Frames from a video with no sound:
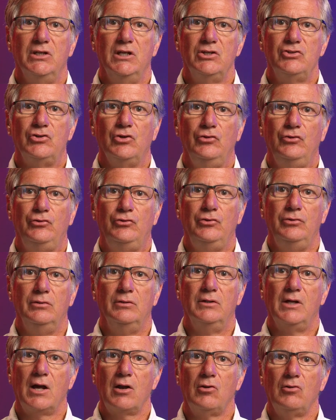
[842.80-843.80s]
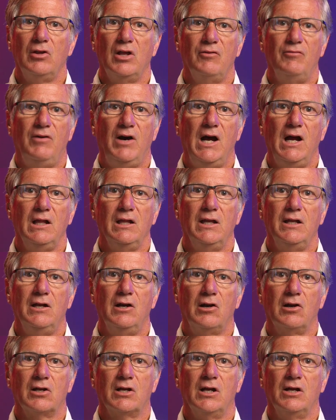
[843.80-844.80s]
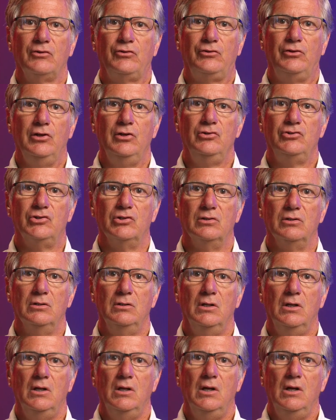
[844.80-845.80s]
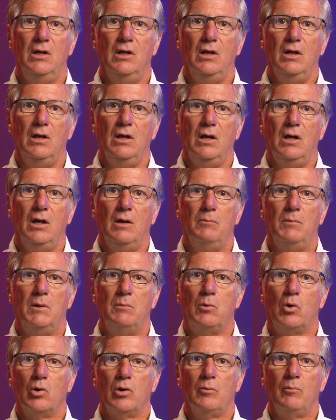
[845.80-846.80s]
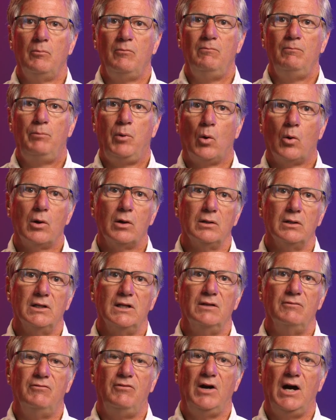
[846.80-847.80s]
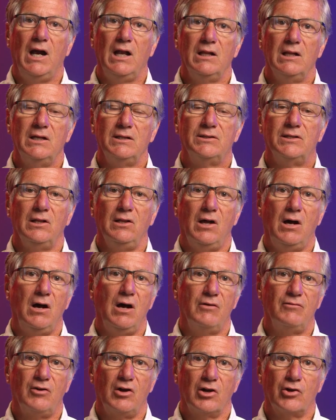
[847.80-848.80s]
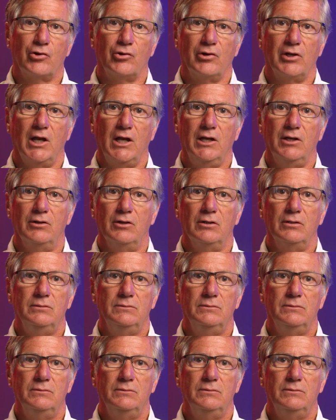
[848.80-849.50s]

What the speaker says: issues not only violate our Constitution, but more importantly, violate the law of our Creator.